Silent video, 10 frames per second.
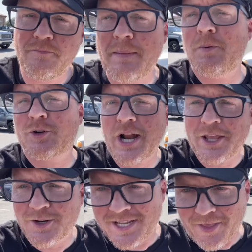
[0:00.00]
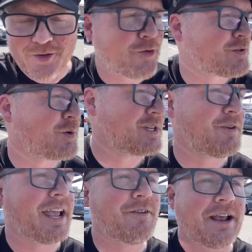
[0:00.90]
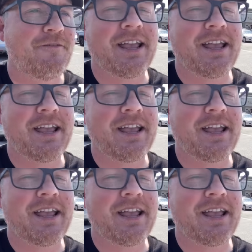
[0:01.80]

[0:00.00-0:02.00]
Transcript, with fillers: maybe we'll try to go to the other thrift stores. If I if I can think